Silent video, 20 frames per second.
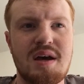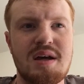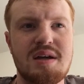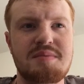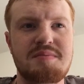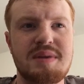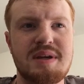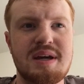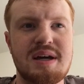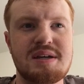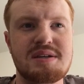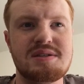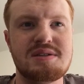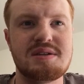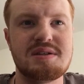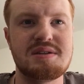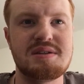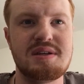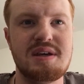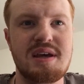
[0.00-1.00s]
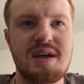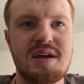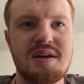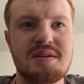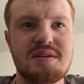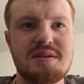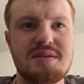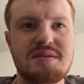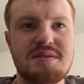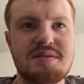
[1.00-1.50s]
It'd be nice to see
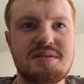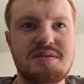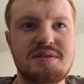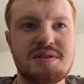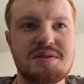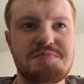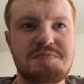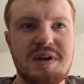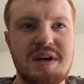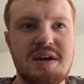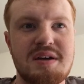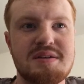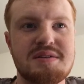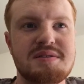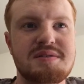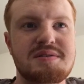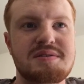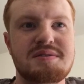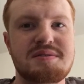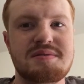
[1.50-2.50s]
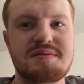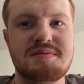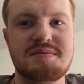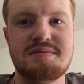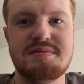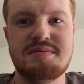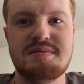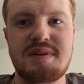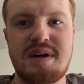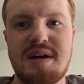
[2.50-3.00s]
England, just because,
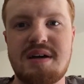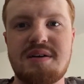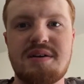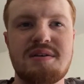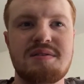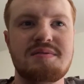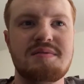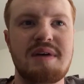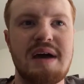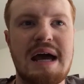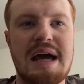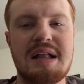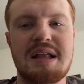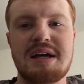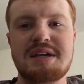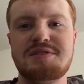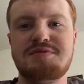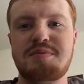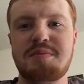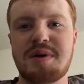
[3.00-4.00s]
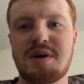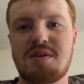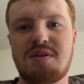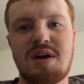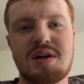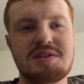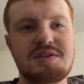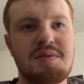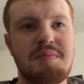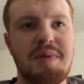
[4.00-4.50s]
I don't know, allies from
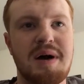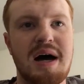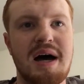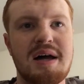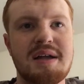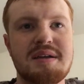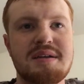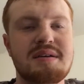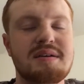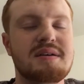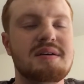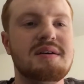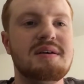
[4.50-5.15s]
across the pond